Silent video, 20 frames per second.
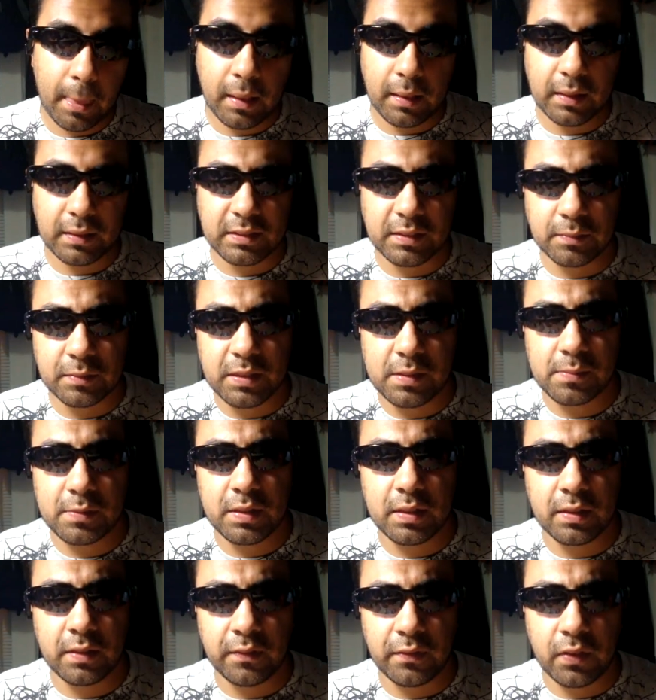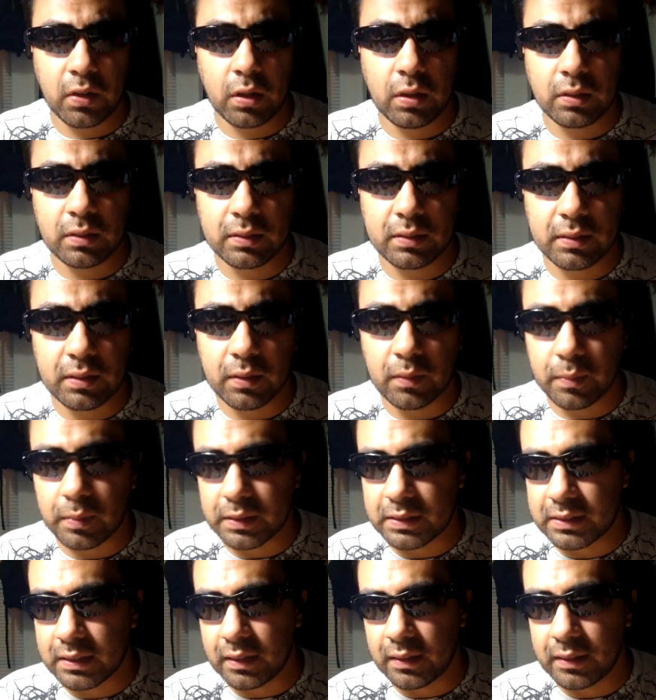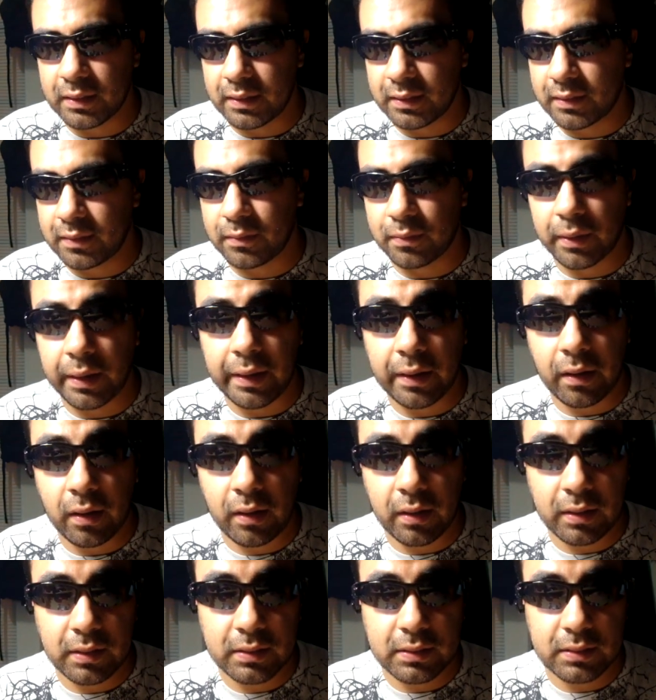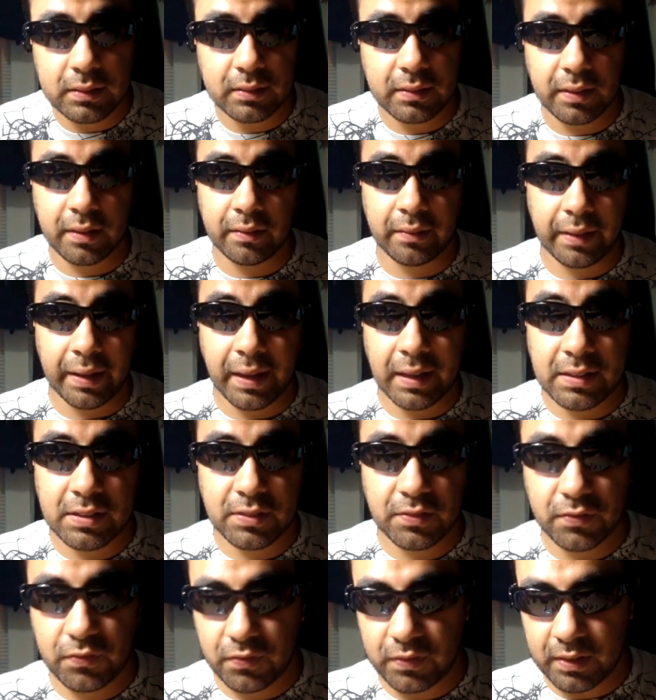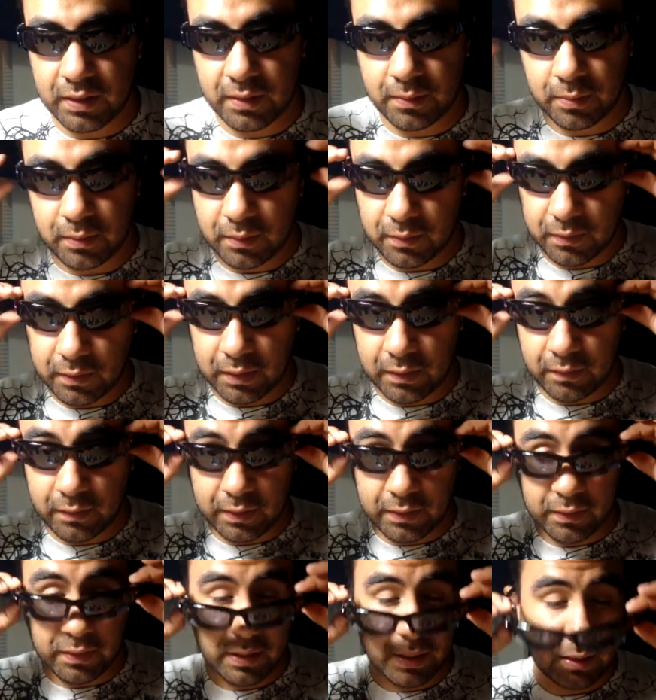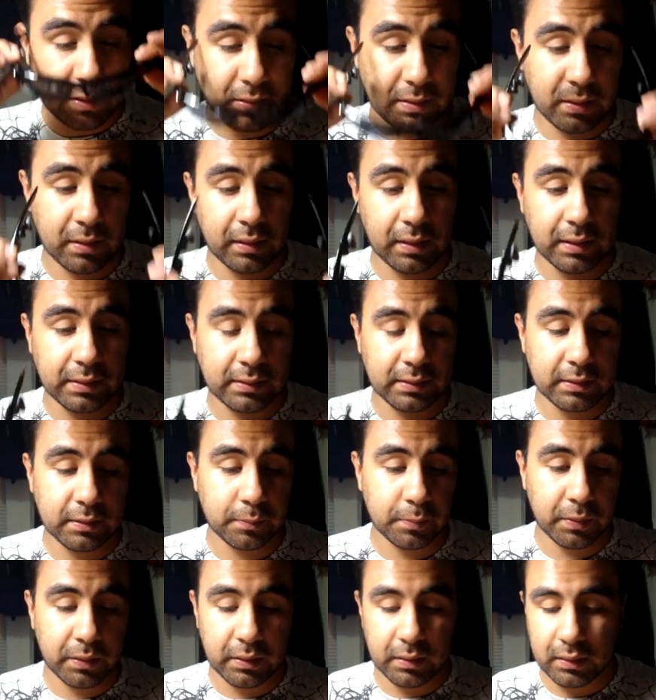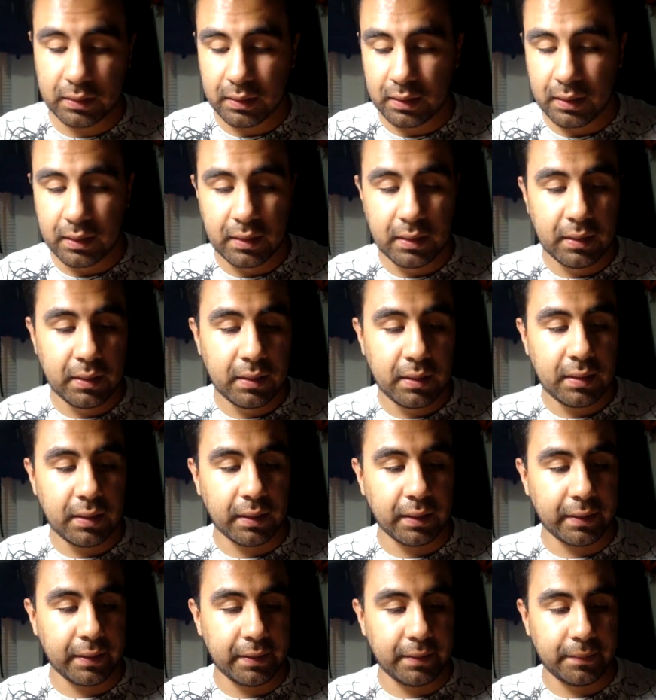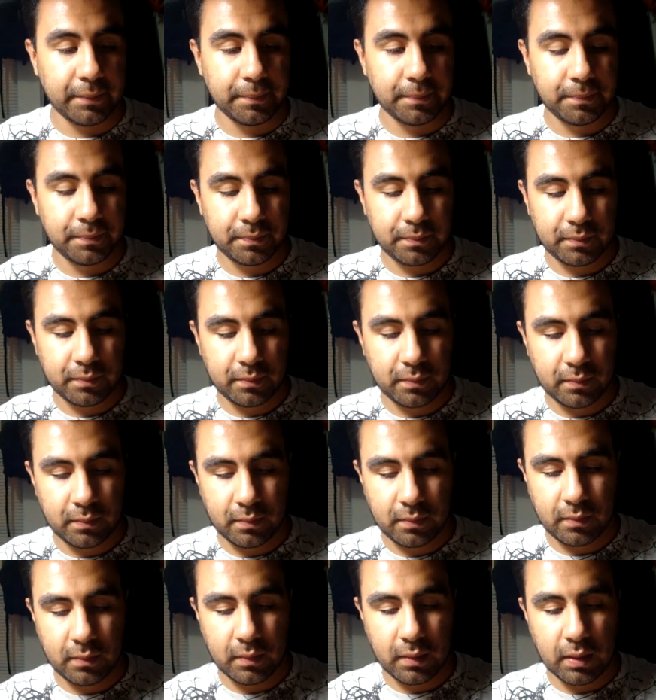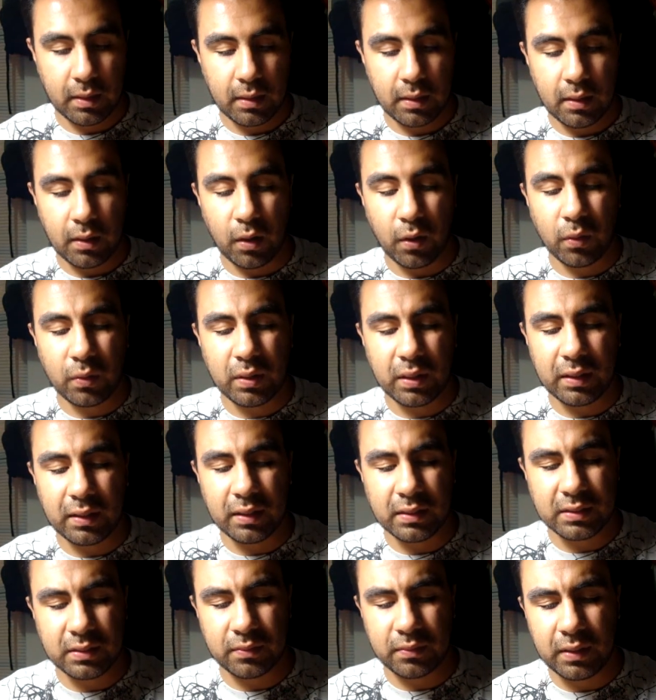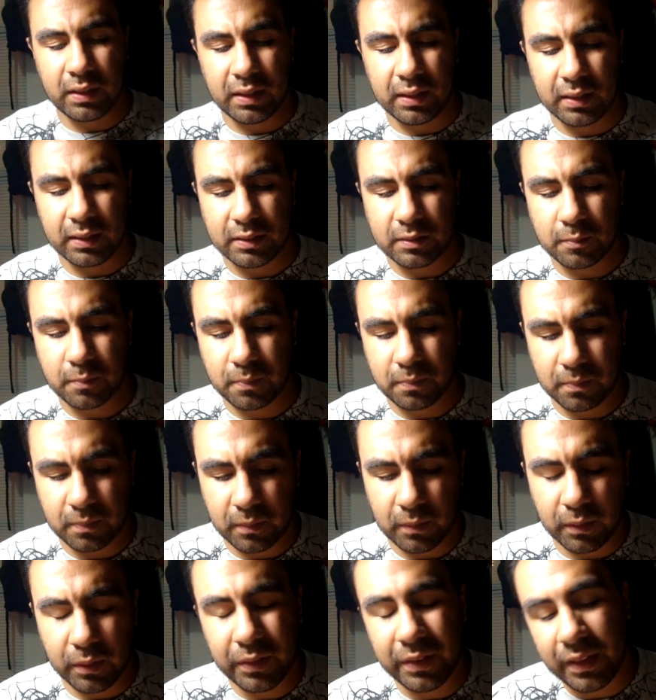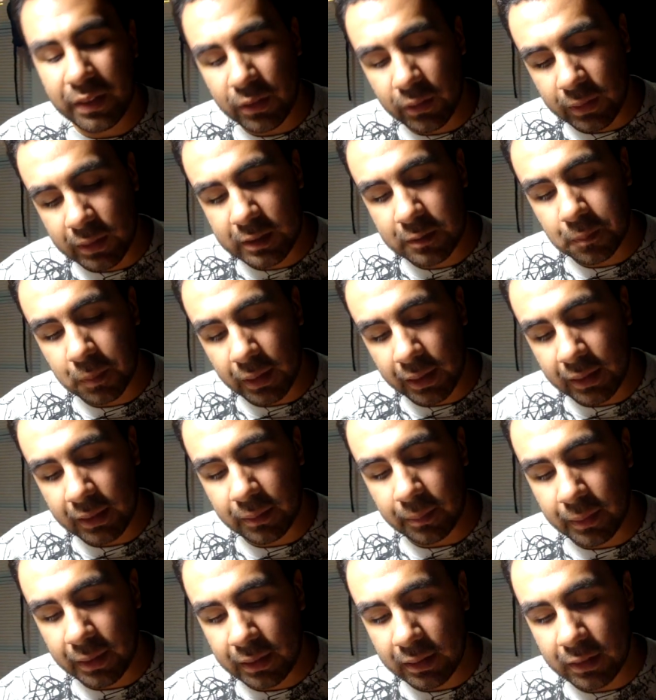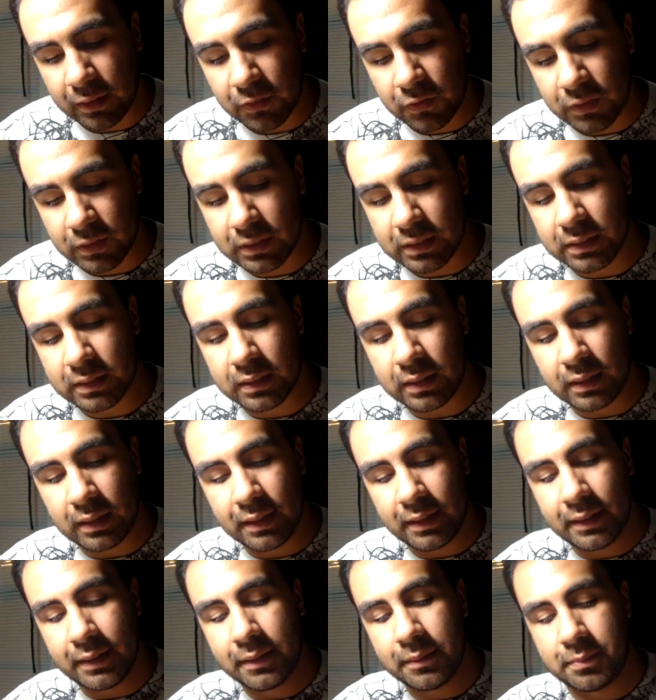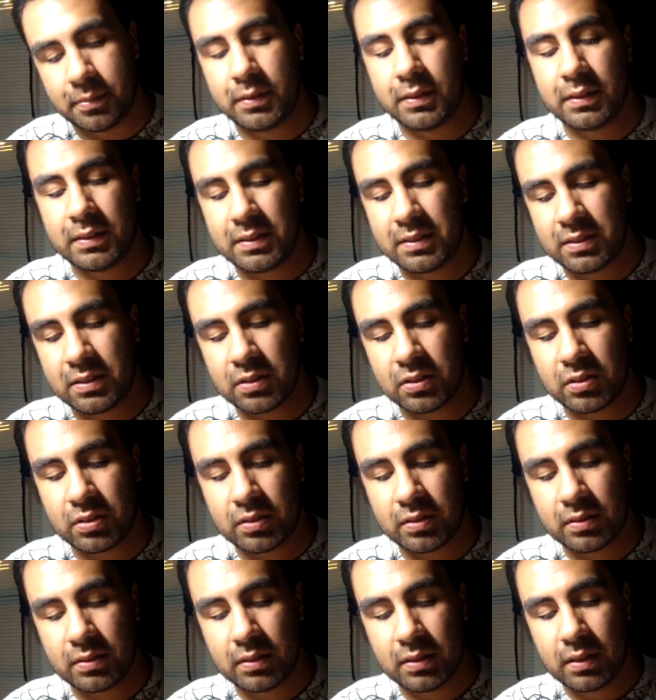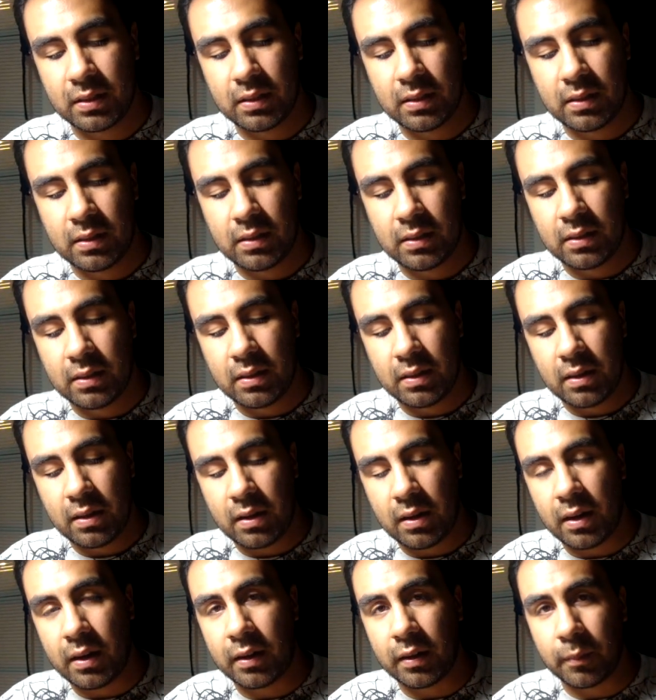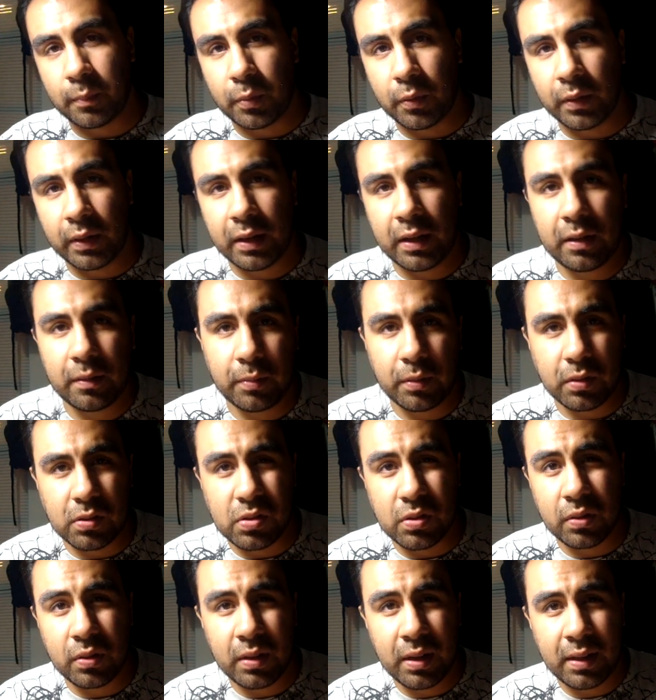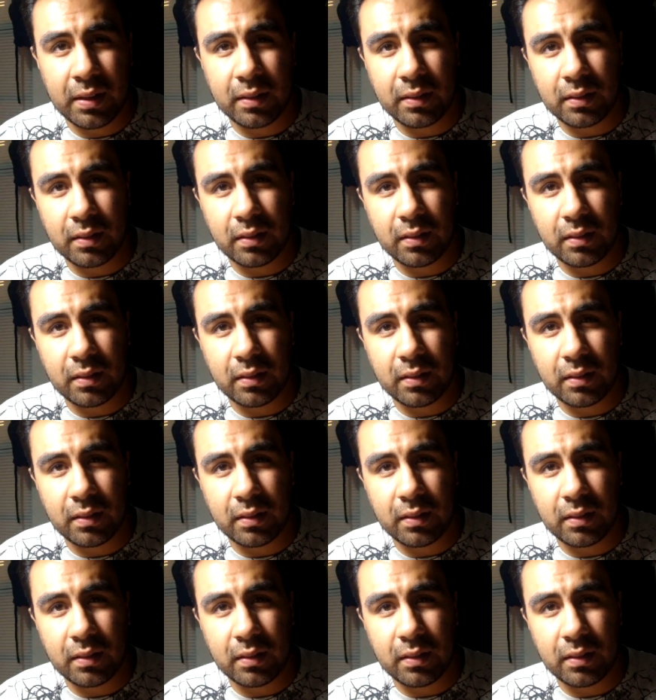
Like sometimes on the vaults they'll be selling radars that are Asian fit, very nice sunglasses, but again, Oakley doesn't really well, they do explain the main differences online, but it's just hard to point out because you're not